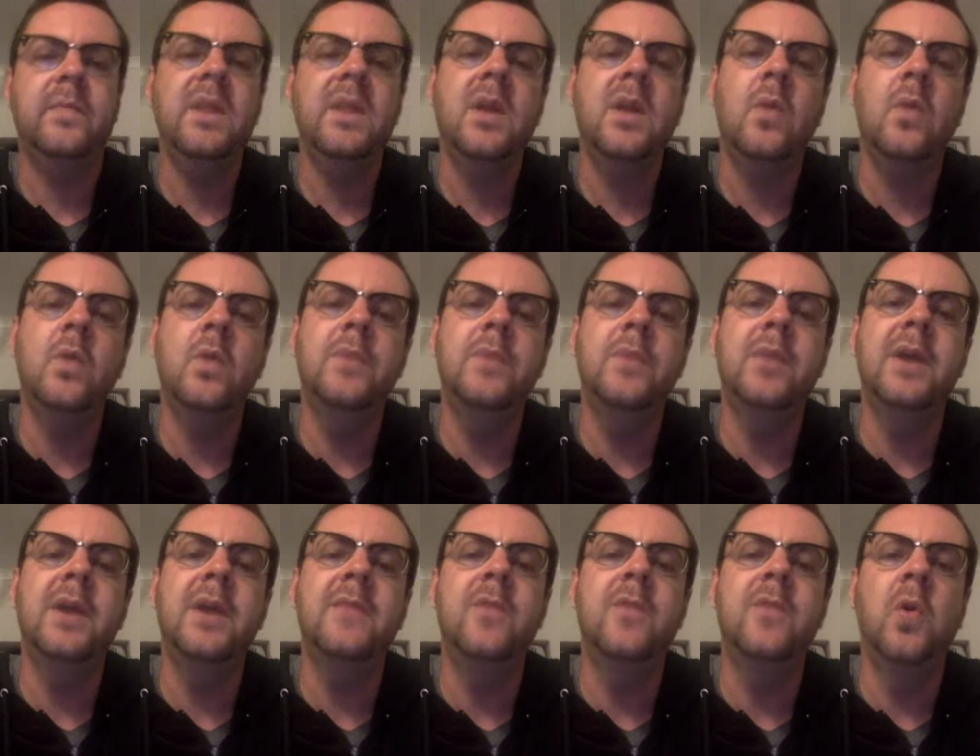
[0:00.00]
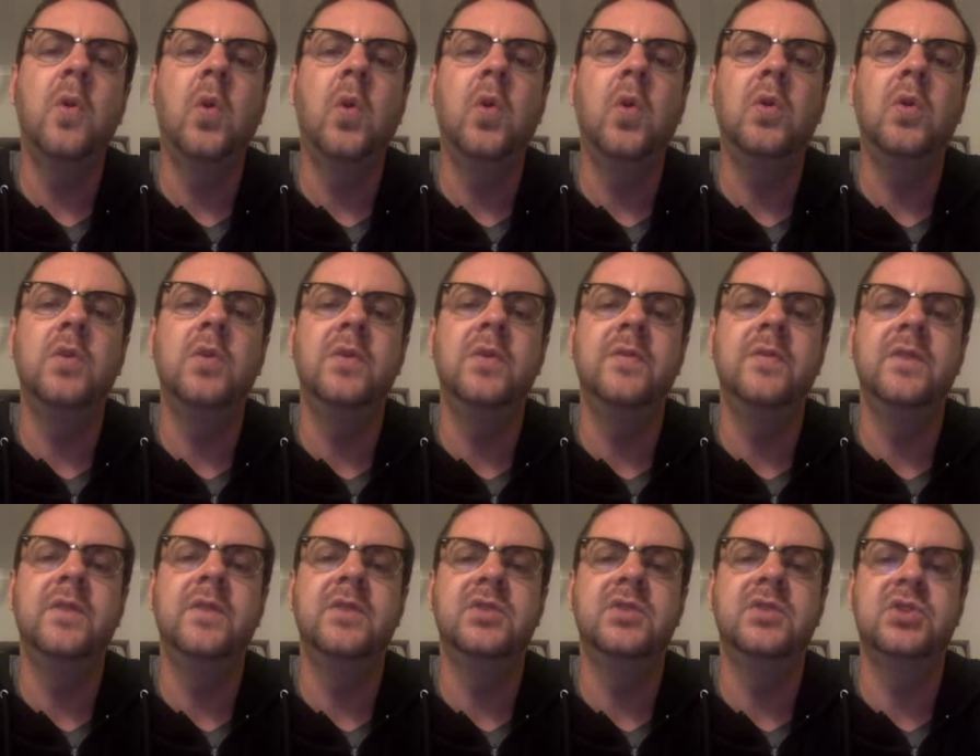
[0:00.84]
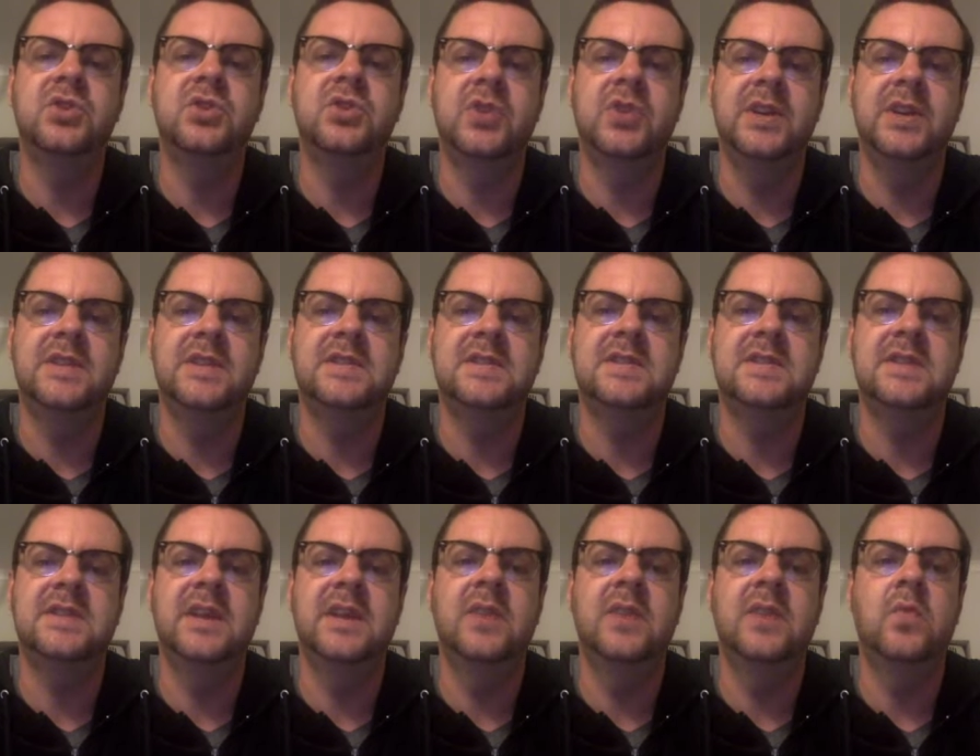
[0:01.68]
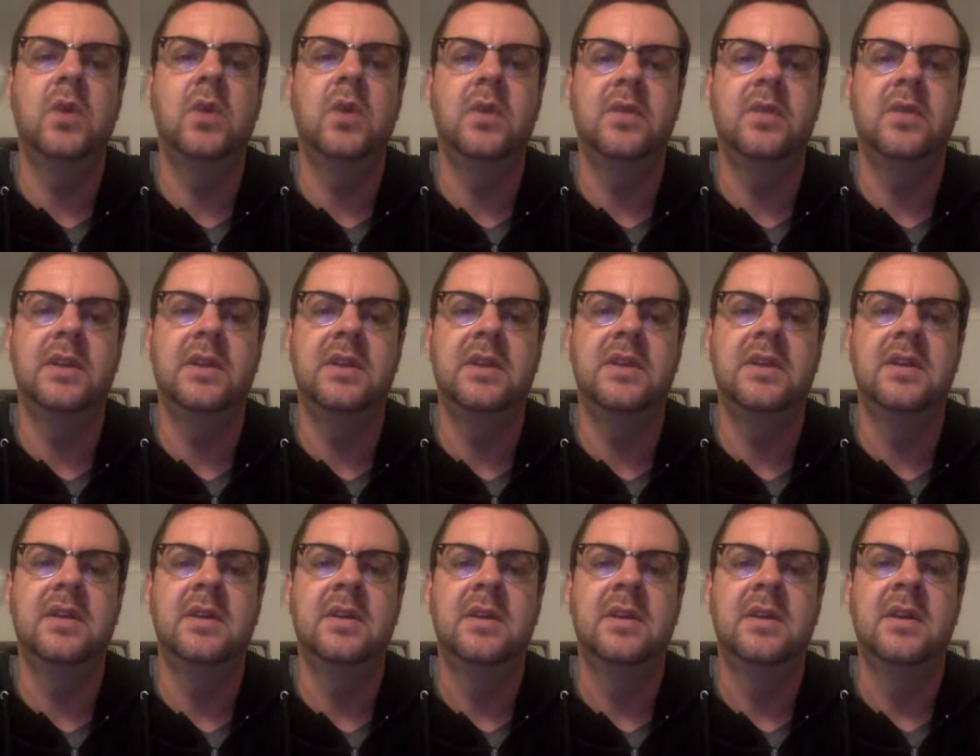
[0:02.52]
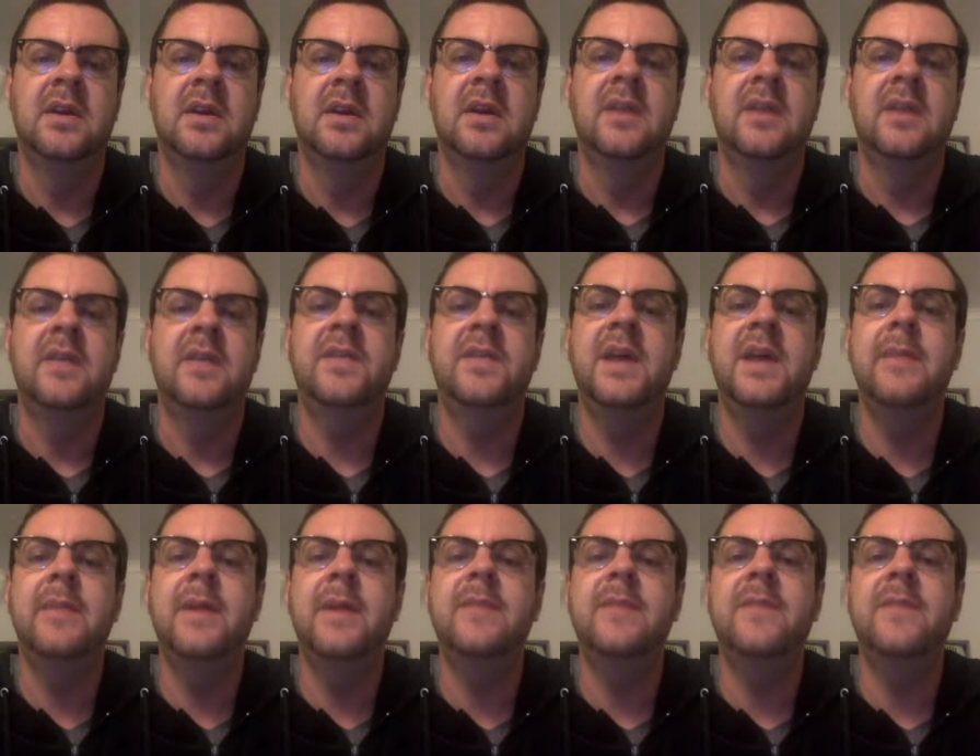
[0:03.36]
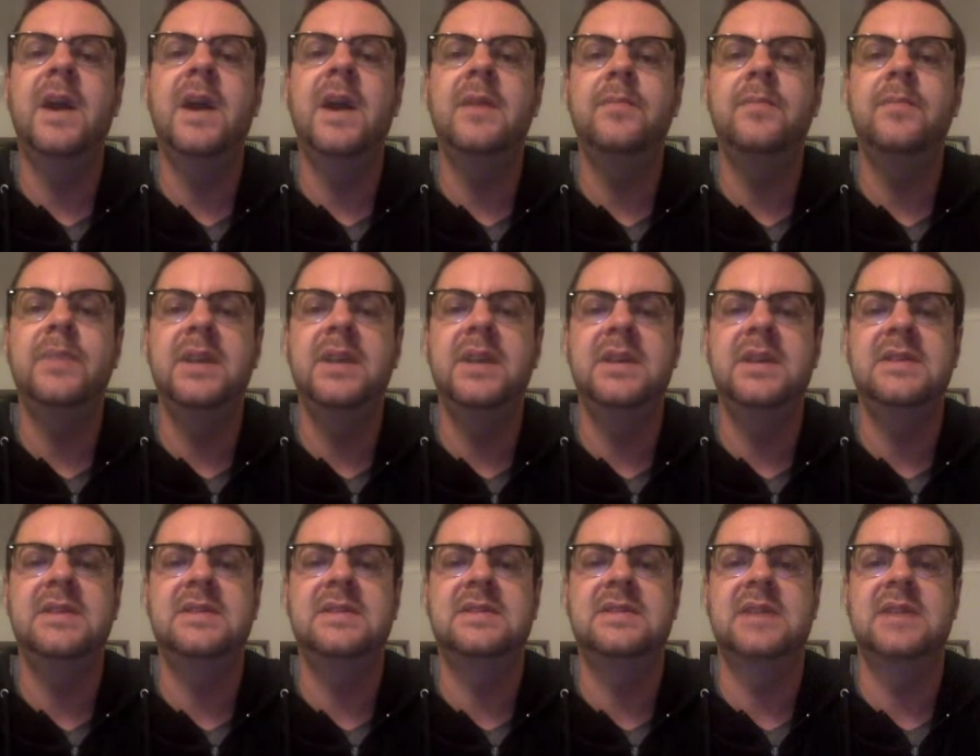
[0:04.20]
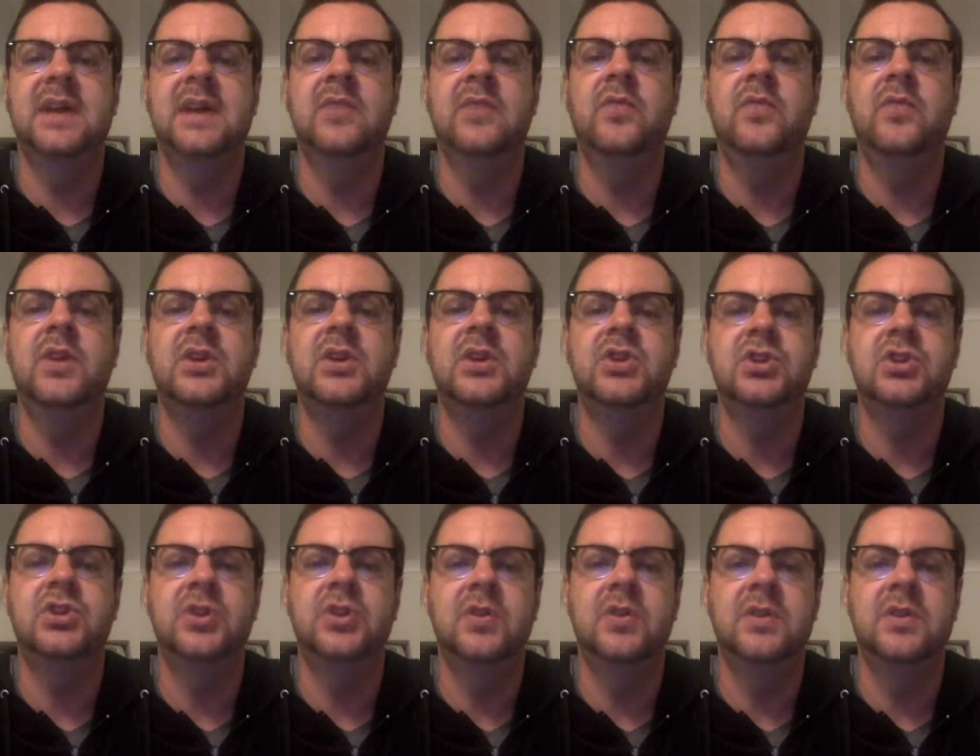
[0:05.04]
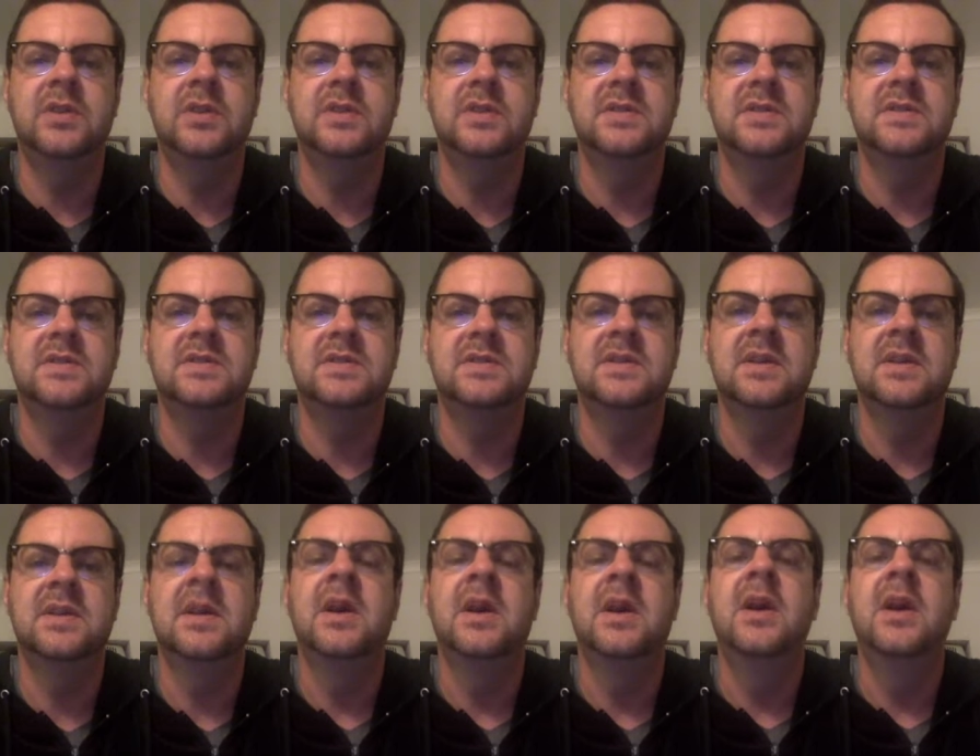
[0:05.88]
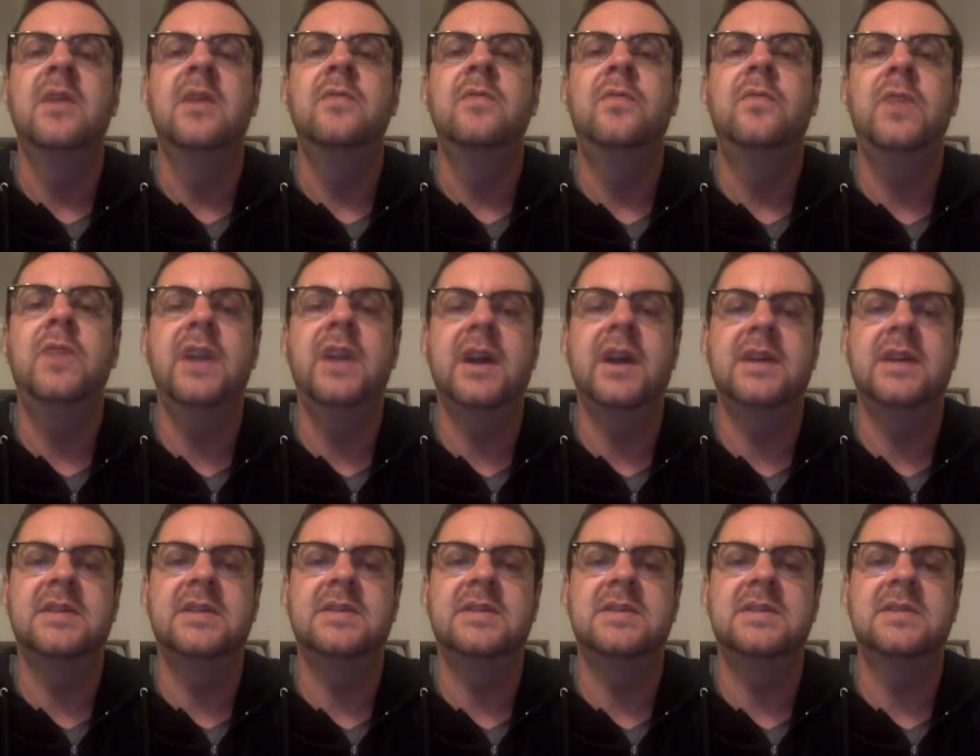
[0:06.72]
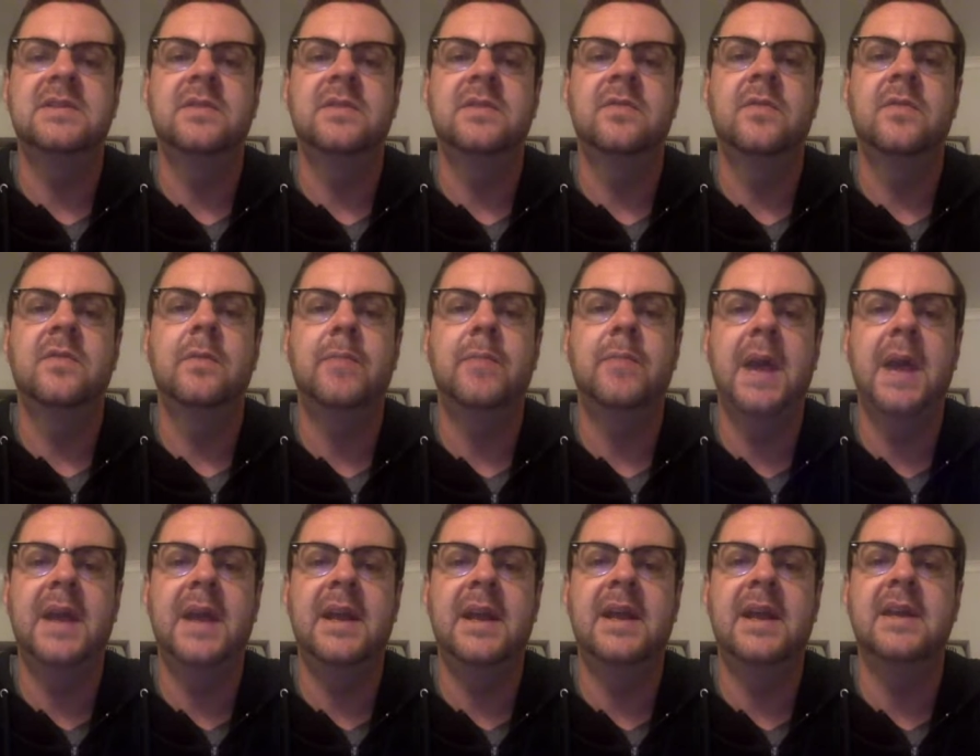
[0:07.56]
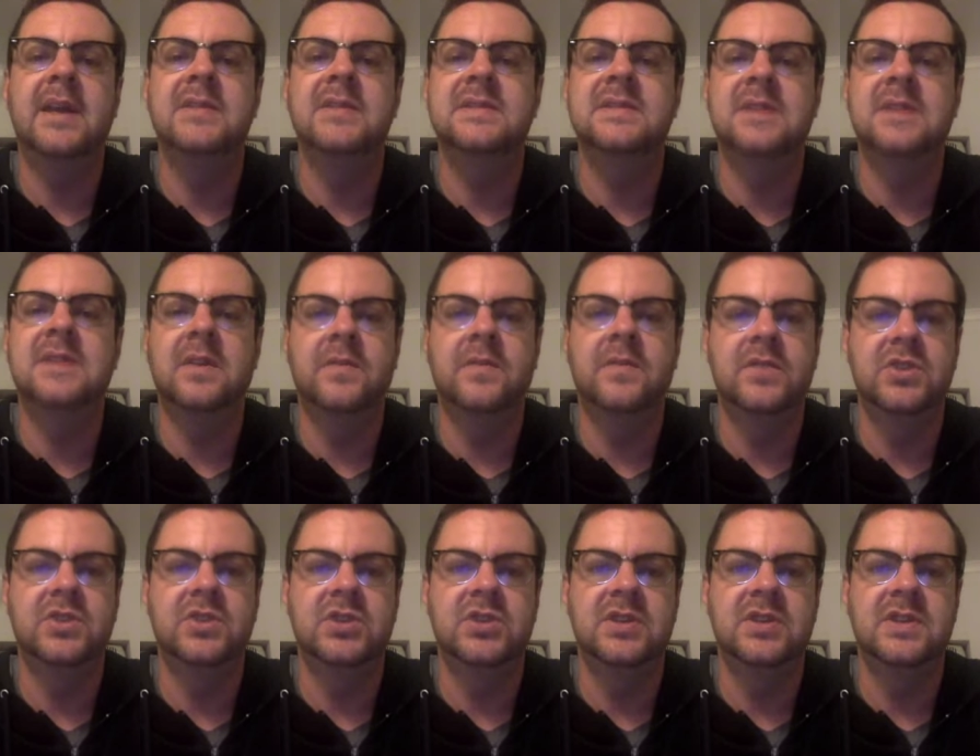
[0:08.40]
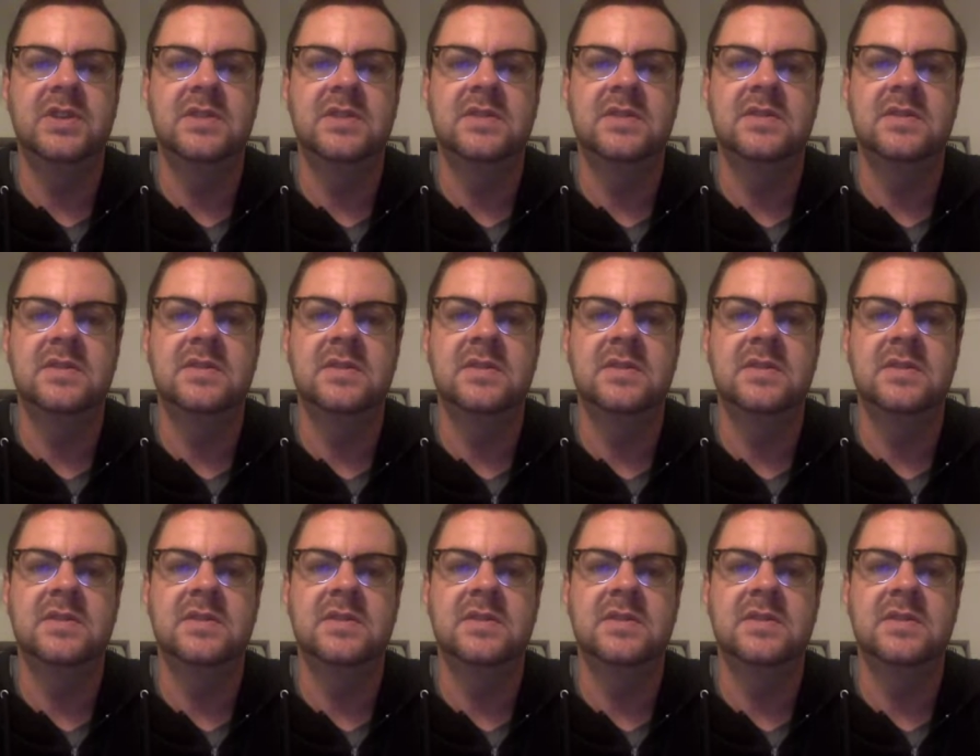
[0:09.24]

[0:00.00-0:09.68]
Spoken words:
We pray for all who feel stressed and worried, that they may find peace and reassurance. Free us from panic and selfishness.